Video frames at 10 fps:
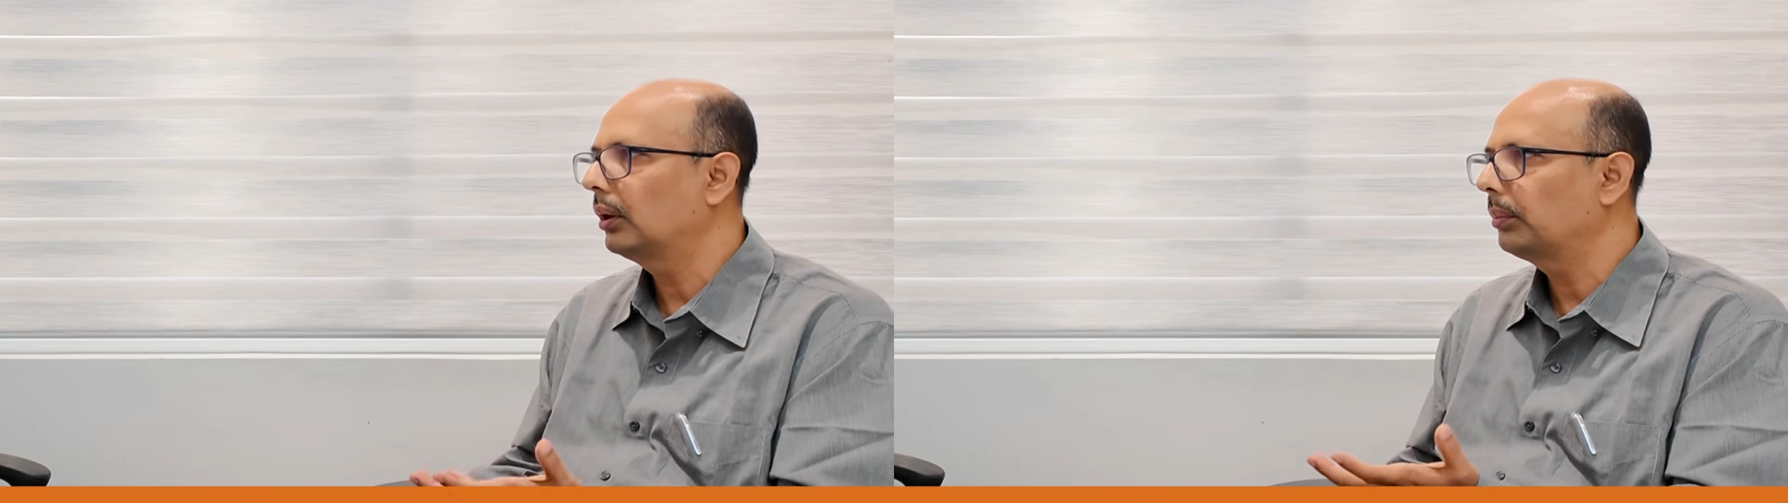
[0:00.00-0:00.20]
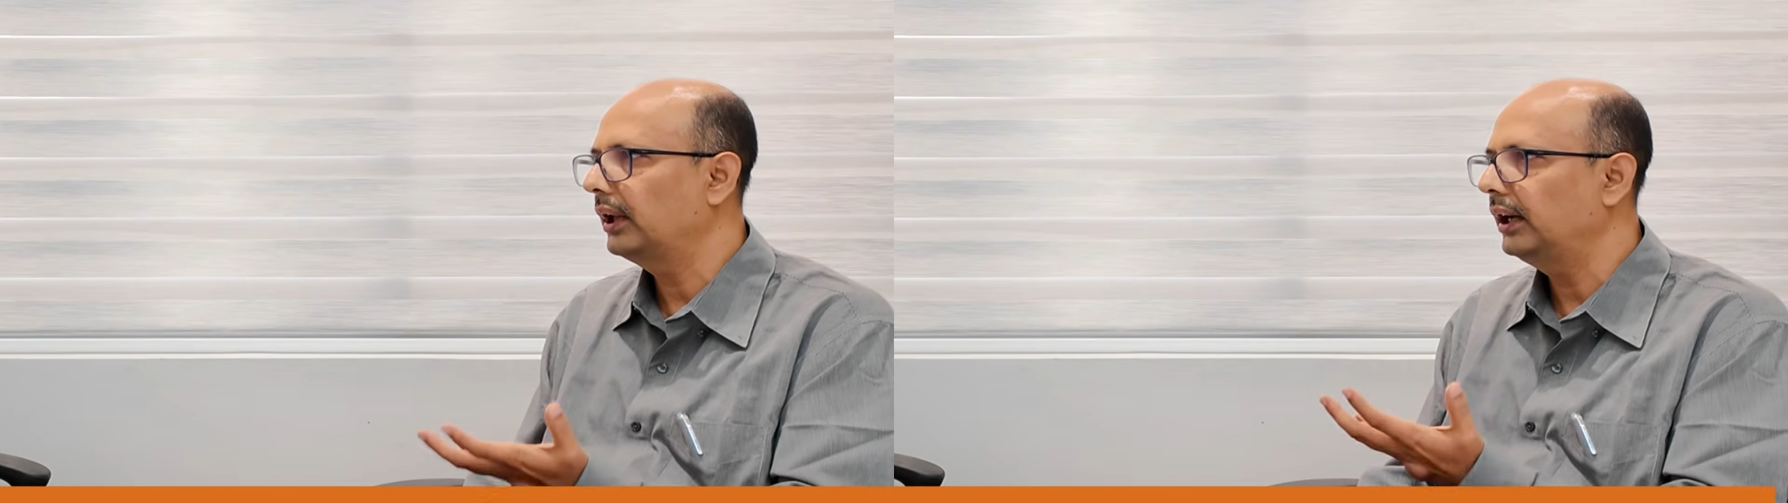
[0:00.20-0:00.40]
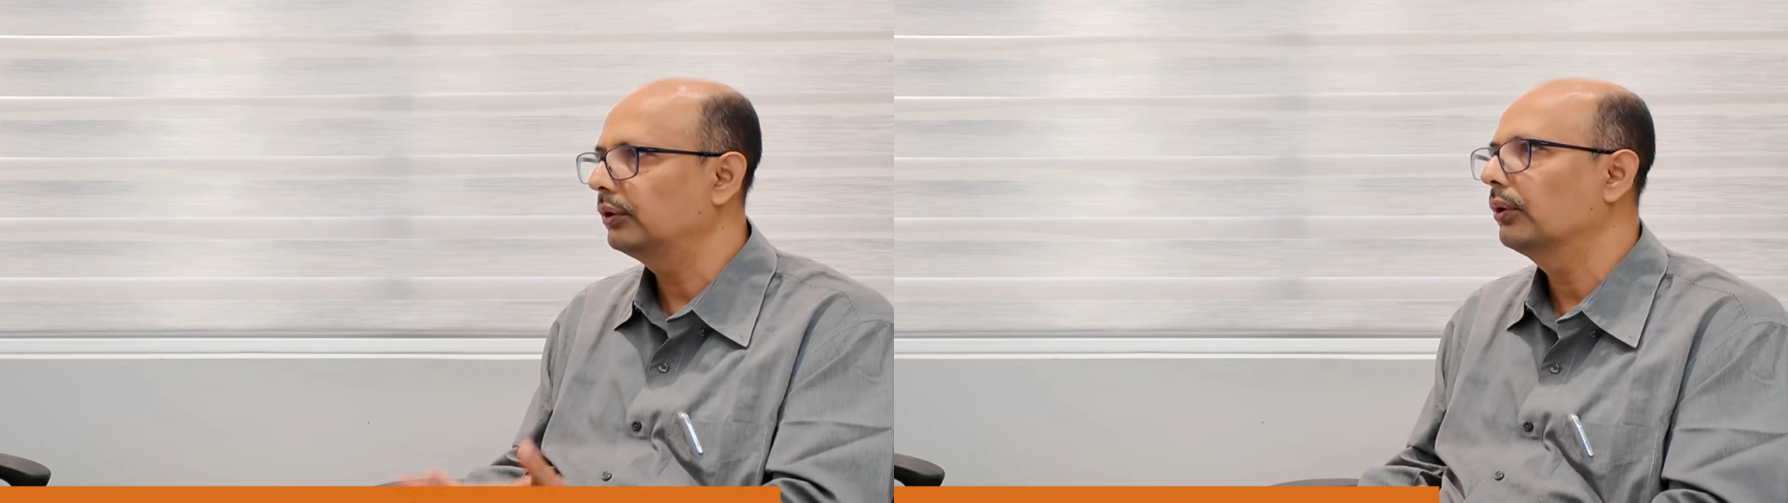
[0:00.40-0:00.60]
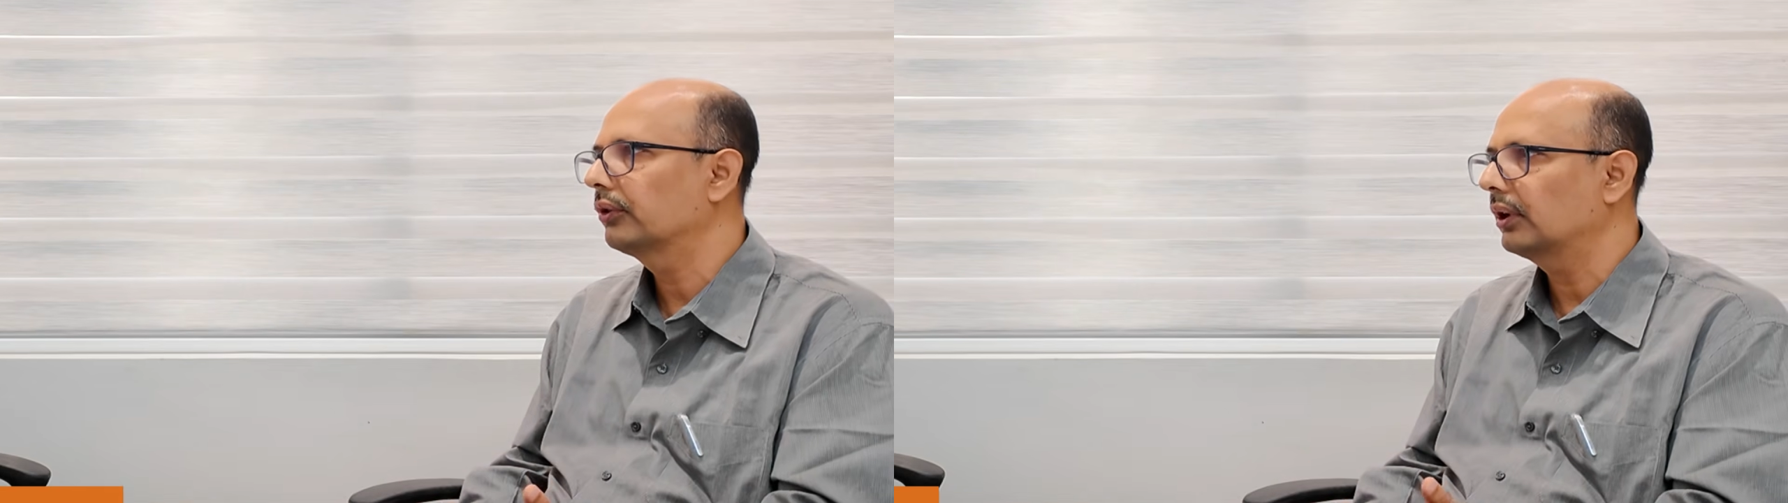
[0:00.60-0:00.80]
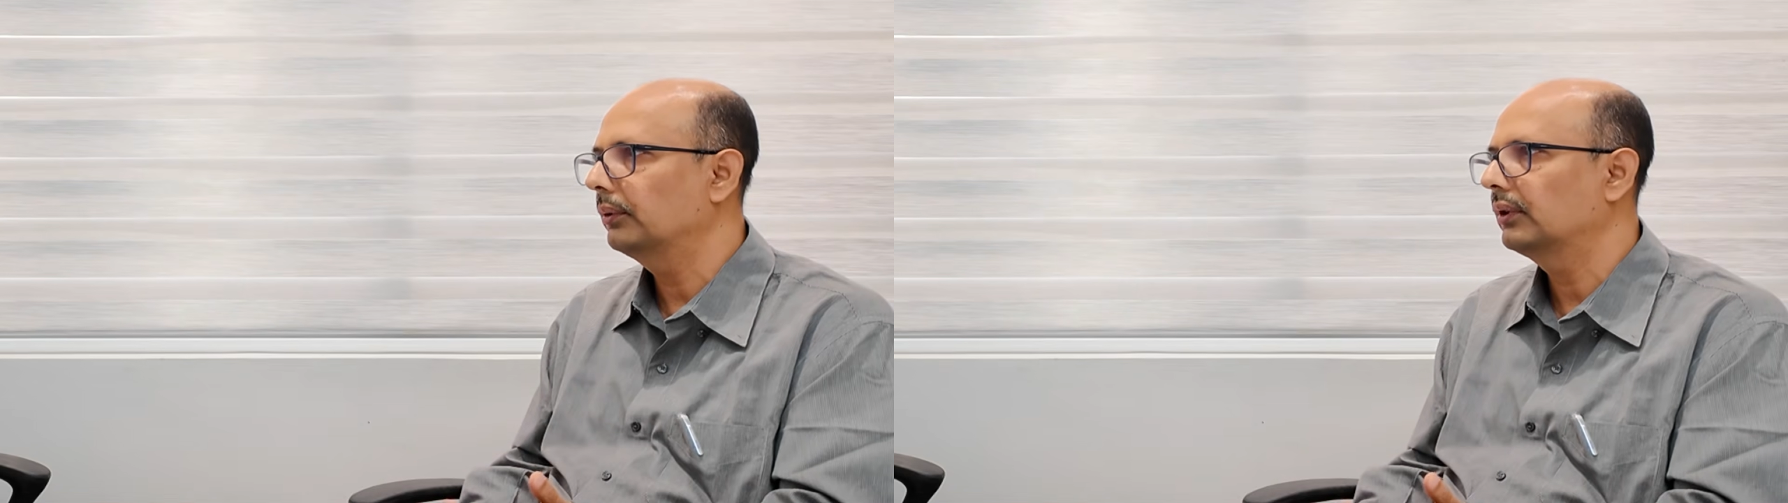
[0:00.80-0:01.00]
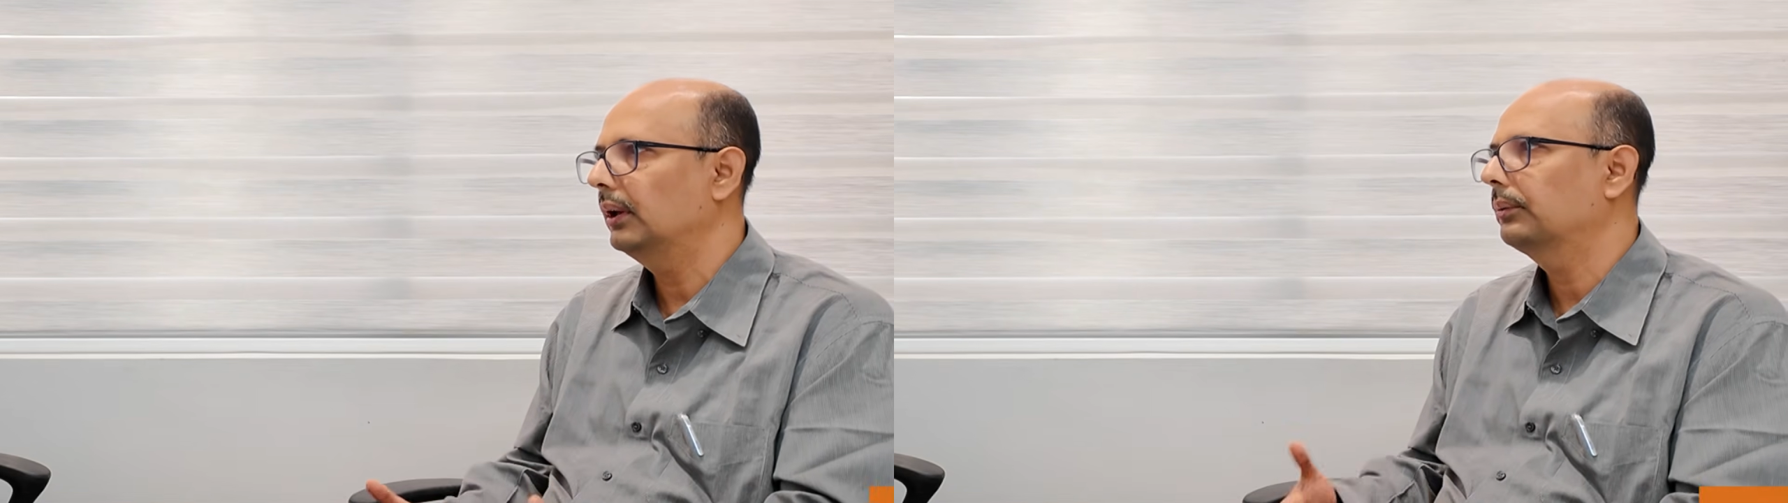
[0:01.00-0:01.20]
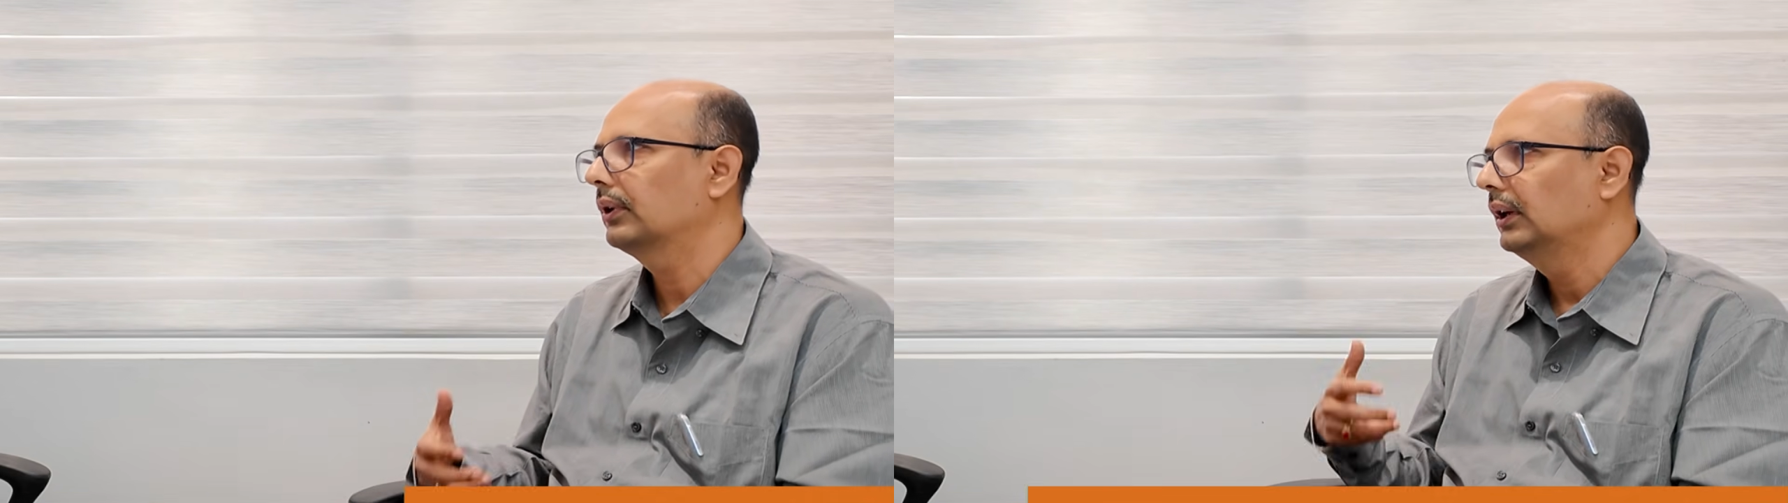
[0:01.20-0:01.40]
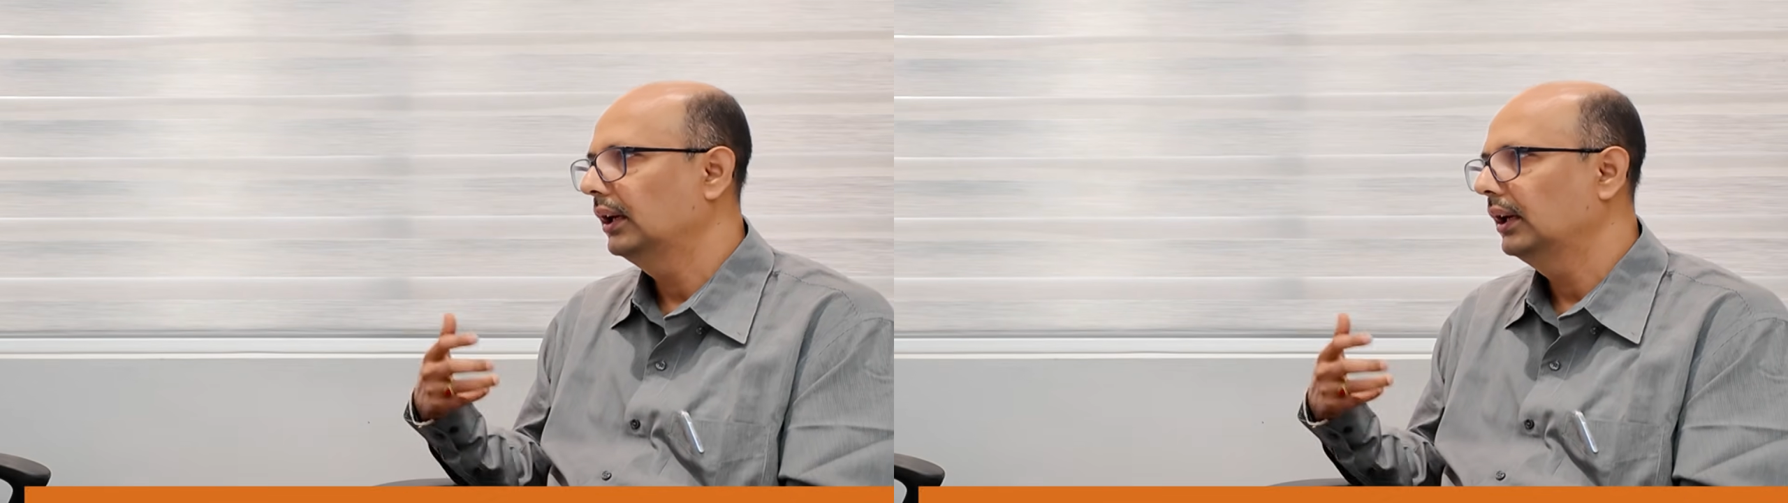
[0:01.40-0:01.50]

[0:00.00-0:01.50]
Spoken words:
apply those concepts